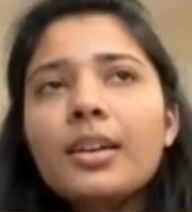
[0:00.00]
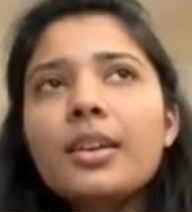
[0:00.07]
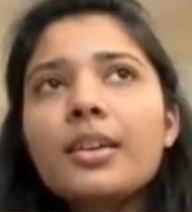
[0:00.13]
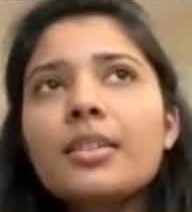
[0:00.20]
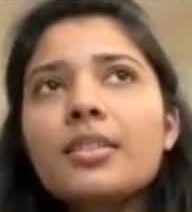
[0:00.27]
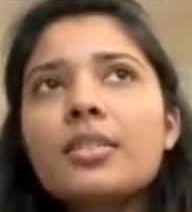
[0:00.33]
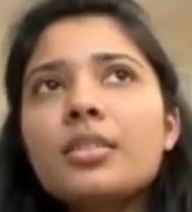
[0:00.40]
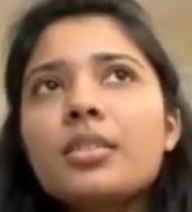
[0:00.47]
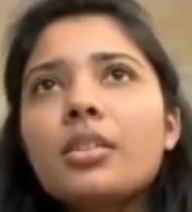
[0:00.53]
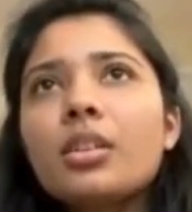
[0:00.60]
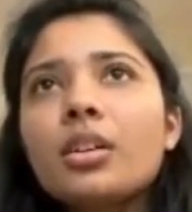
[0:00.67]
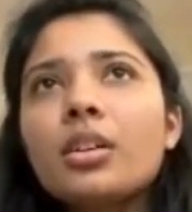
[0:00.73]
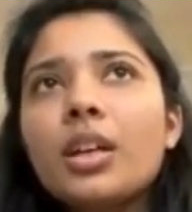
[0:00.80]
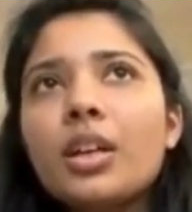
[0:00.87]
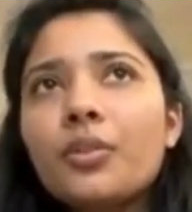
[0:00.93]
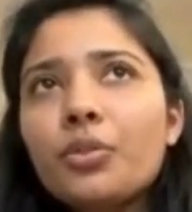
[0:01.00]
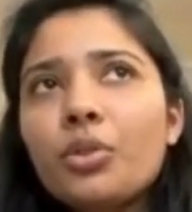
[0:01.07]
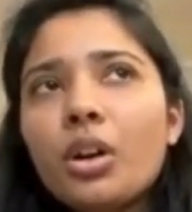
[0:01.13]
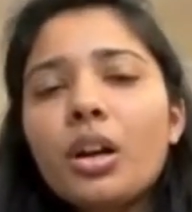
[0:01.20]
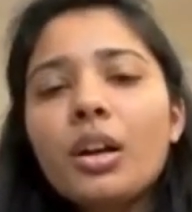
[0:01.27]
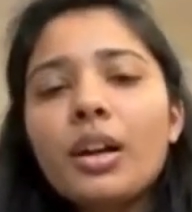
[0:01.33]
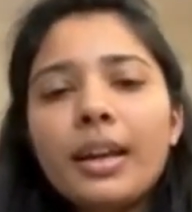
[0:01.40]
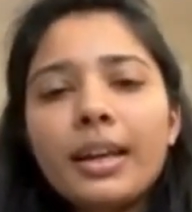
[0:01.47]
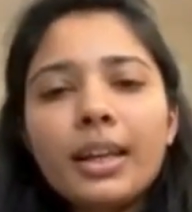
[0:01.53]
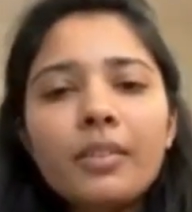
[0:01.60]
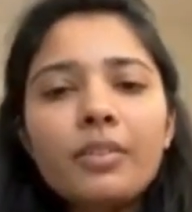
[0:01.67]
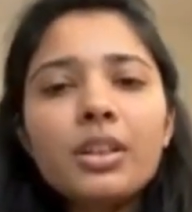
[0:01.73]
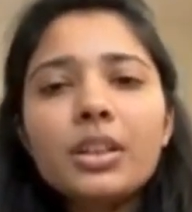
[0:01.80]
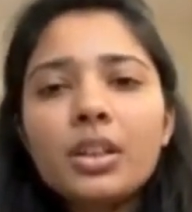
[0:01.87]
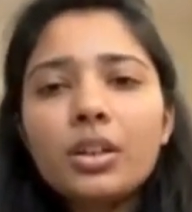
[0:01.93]
It's if you are lacking
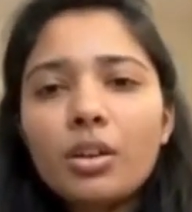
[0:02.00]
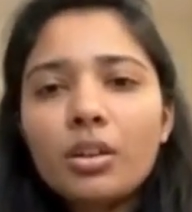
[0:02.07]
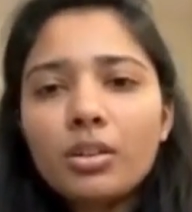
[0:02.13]
with the